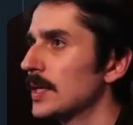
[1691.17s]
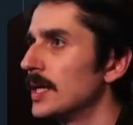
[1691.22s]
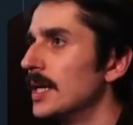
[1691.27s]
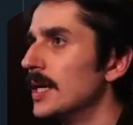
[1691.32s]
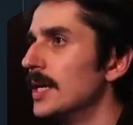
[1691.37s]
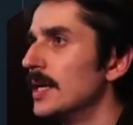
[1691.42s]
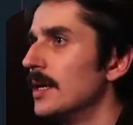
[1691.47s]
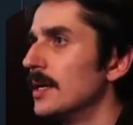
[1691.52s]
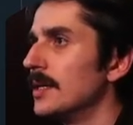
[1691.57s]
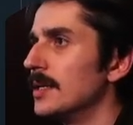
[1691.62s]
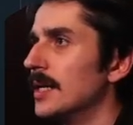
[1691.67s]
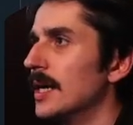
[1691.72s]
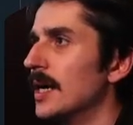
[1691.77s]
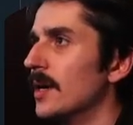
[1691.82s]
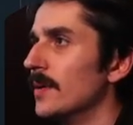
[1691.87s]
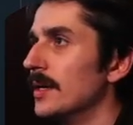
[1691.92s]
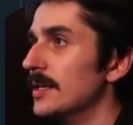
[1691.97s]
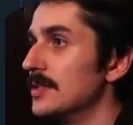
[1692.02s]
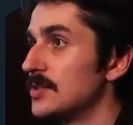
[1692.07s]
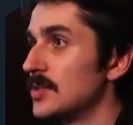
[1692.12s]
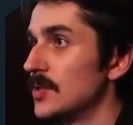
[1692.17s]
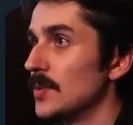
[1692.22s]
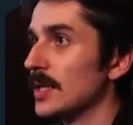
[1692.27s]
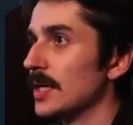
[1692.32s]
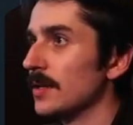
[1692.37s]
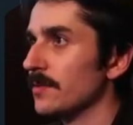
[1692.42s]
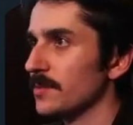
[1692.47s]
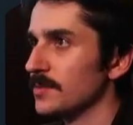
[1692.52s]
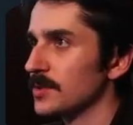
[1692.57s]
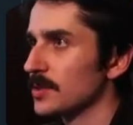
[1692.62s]
Now it's doing it from
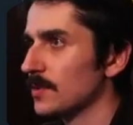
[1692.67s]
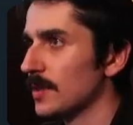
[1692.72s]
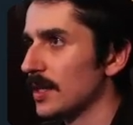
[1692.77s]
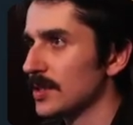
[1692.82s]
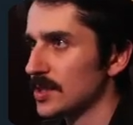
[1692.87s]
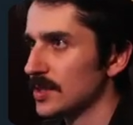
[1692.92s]
scratch. This is